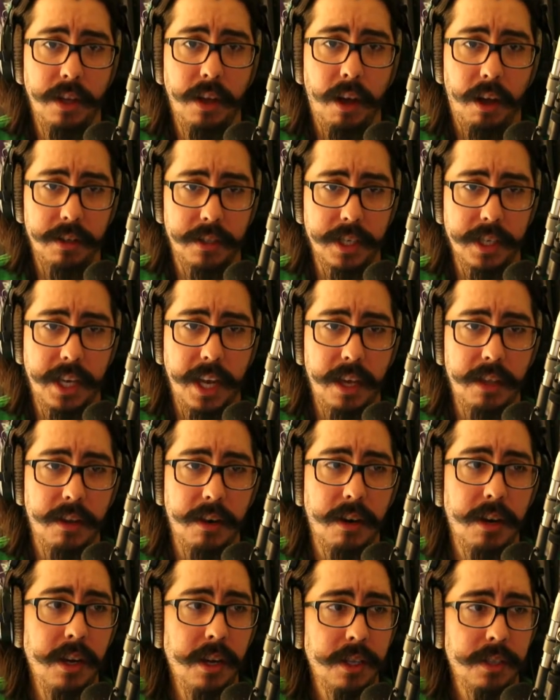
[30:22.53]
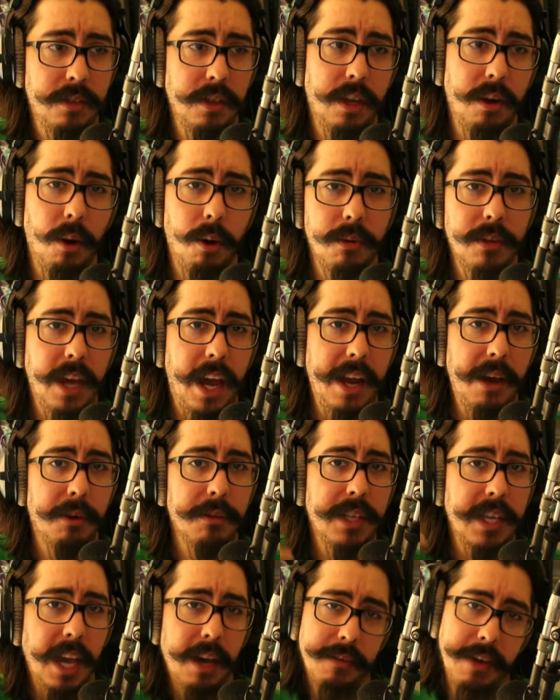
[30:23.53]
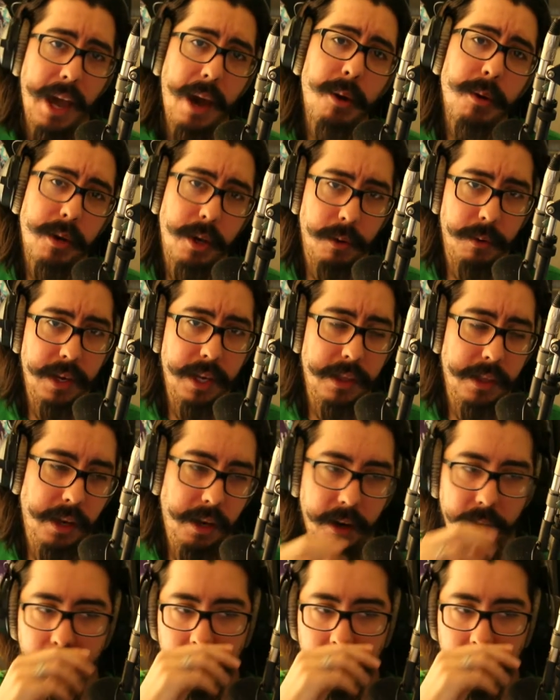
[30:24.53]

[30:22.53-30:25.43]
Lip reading: altogether so that I only have outgoing there.